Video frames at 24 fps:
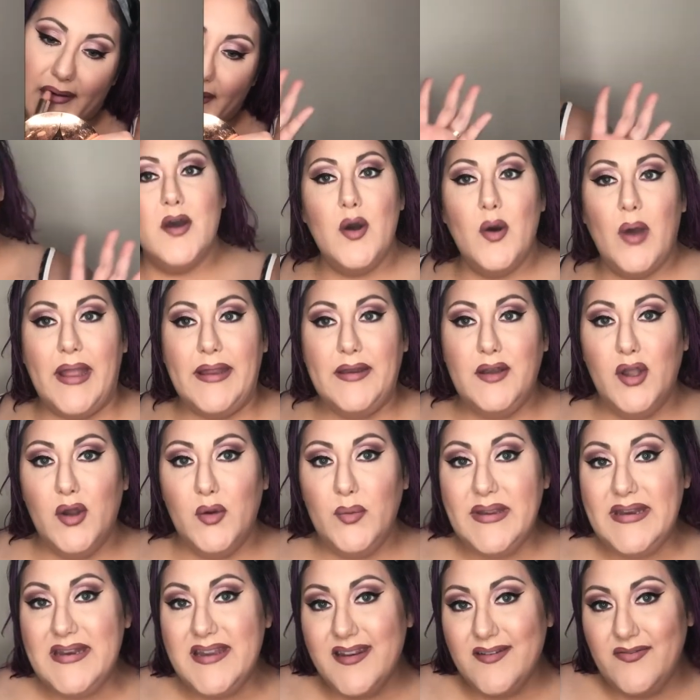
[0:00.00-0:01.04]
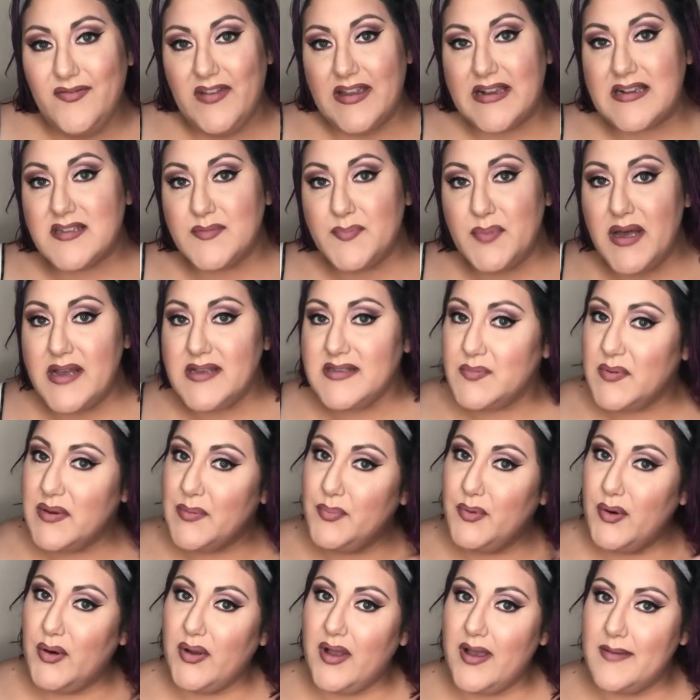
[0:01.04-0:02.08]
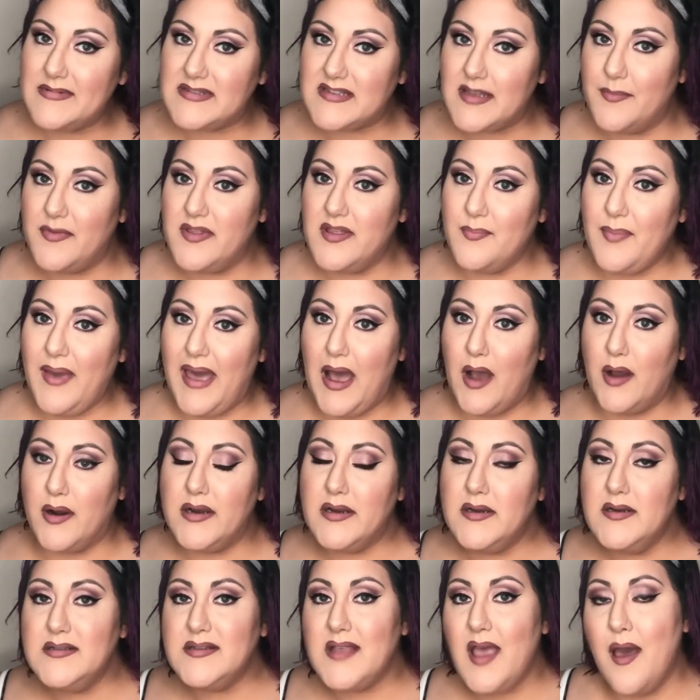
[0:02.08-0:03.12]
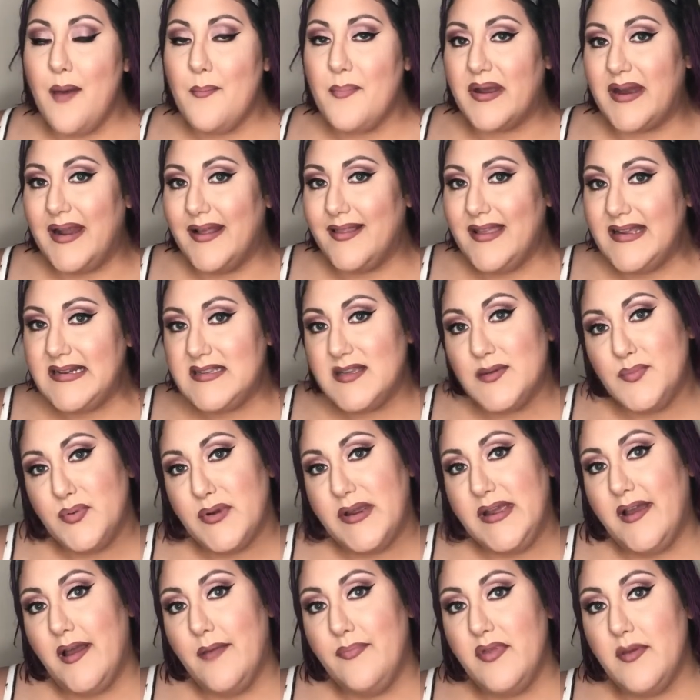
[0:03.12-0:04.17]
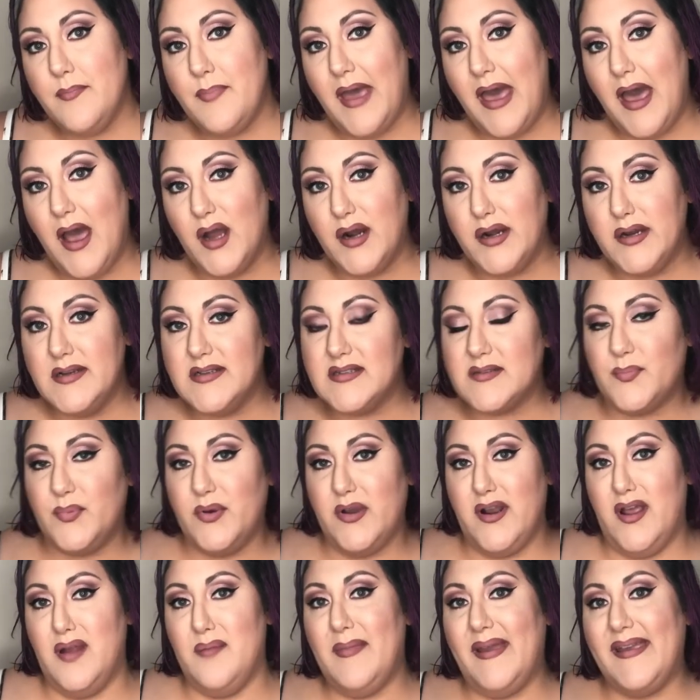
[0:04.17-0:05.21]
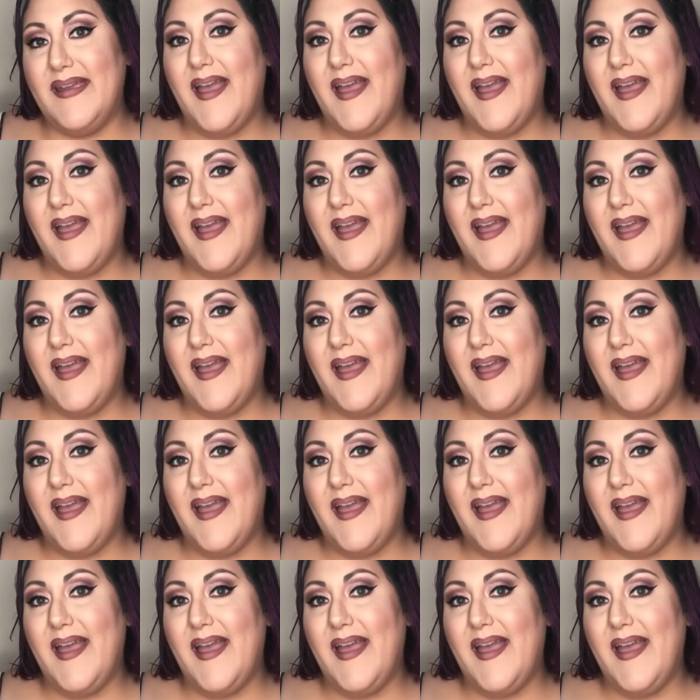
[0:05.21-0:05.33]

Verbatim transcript: So I know we did Fix Plus, we broke up some of the powders, but I like to break up the powders, put on my